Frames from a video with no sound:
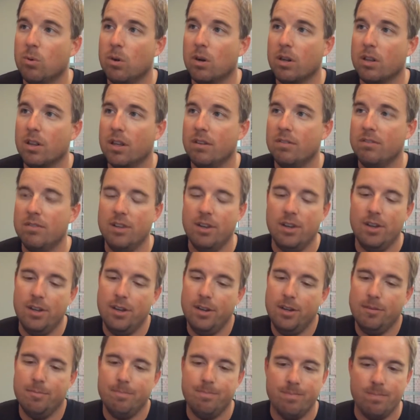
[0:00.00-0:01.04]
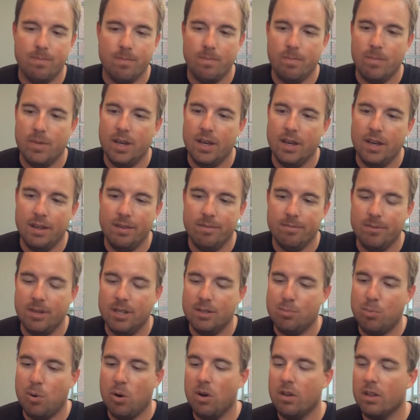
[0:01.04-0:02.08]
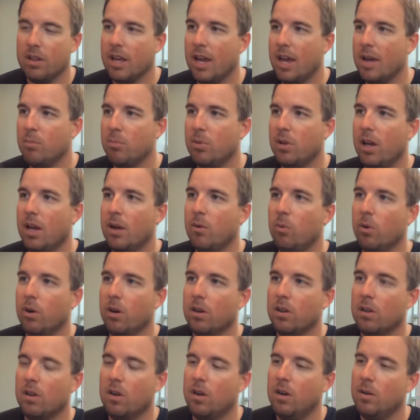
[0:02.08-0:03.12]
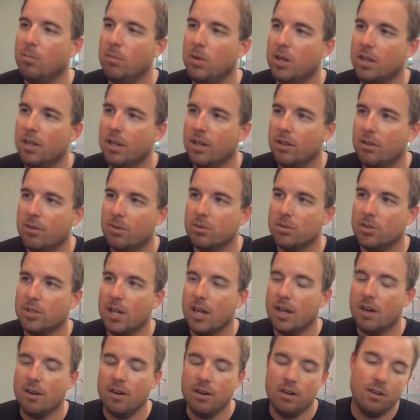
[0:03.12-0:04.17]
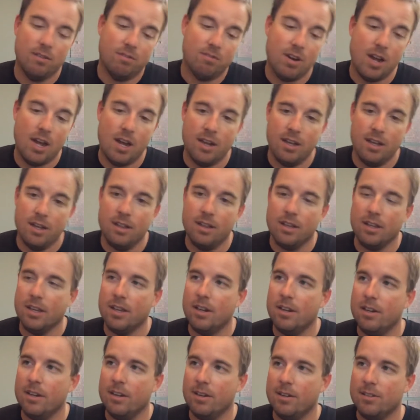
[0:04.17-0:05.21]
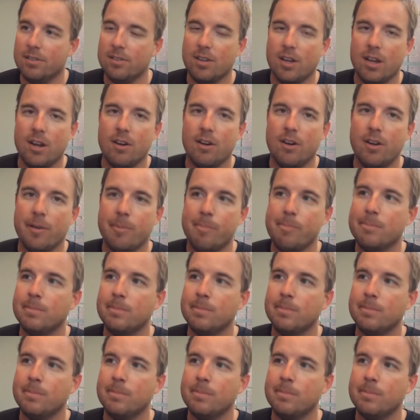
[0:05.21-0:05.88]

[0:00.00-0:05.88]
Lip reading: work they've done. And, hey, it's part of the game plan. We're going to learn it Monday through Saturday, Friday, and get it done on Saturday.